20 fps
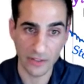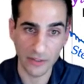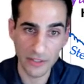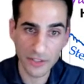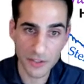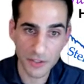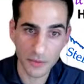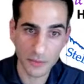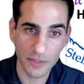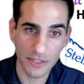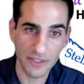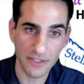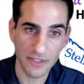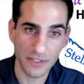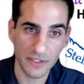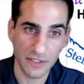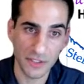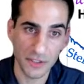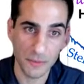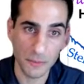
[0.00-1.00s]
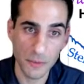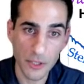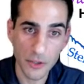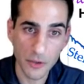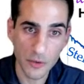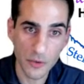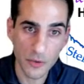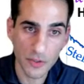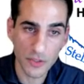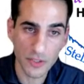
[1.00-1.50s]
instruments, such as
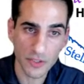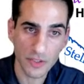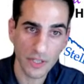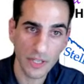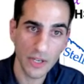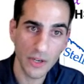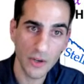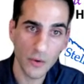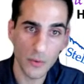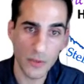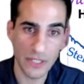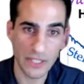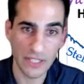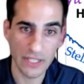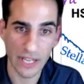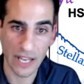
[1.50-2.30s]
MUSE, we can